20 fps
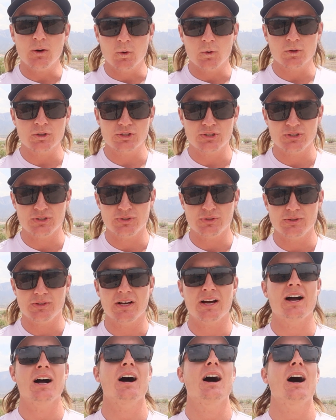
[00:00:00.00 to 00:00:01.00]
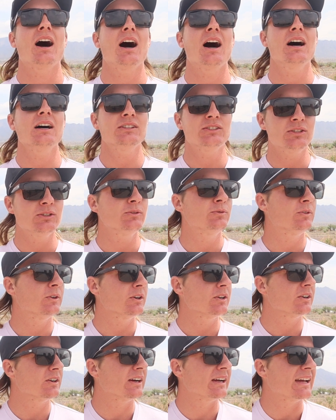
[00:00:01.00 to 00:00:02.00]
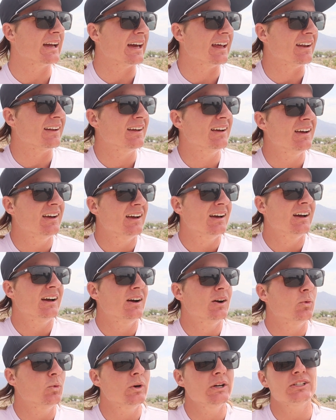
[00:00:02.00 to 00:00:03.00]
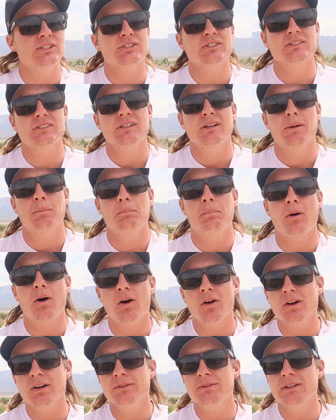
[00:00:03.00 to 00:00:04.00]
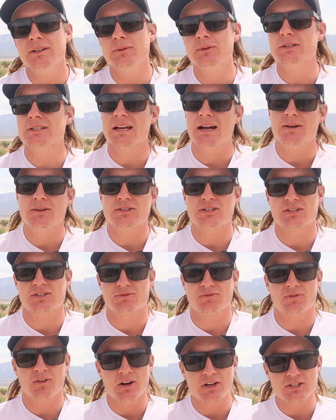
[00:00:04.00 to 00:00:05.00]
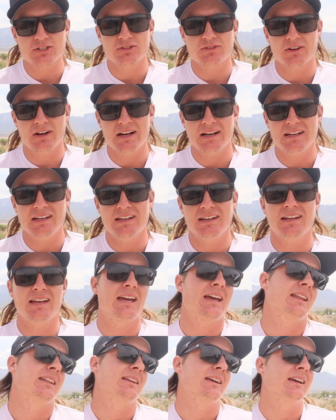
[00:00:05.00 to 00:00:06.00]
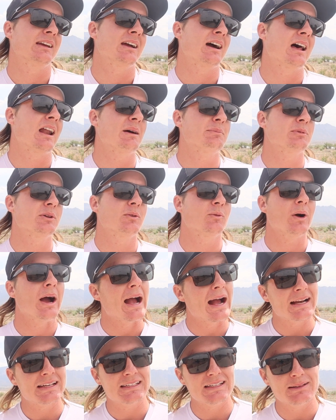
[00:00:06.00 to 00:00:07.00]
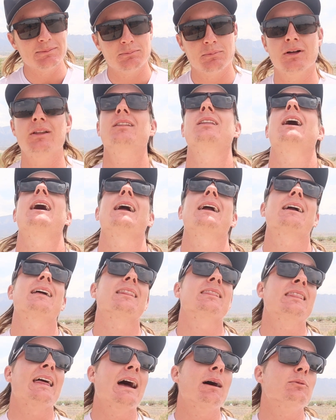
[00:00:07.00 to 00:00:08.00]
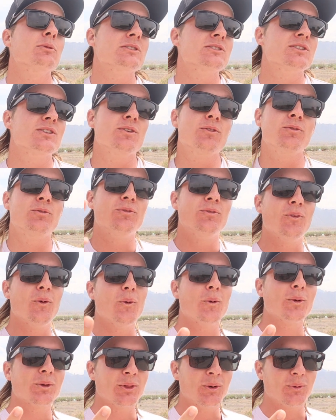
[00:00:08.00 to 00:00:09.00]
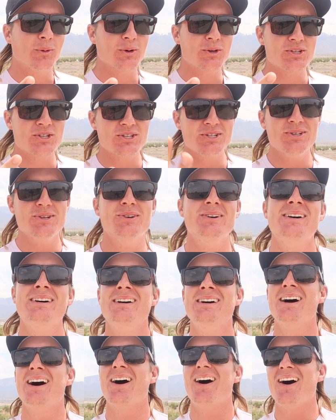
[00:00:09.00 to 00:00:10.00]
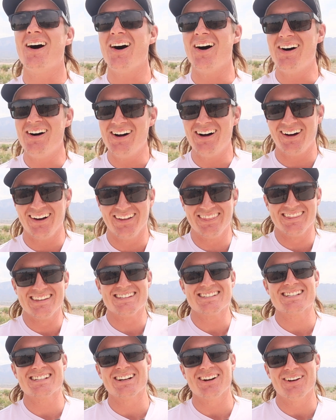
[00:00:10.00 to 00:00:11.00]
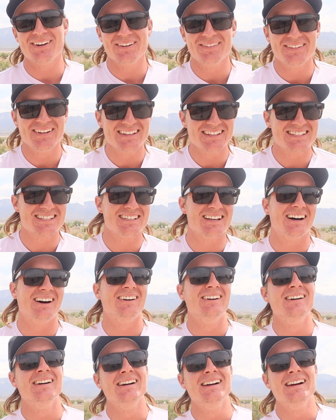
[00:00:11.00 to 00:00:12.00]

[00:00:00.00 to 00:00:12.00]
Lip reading: horseshoed a 2-footer again, which part of it was I was just frustrated and then got up and whacked it. But like, that was the 4th horseshoe on this tournament. So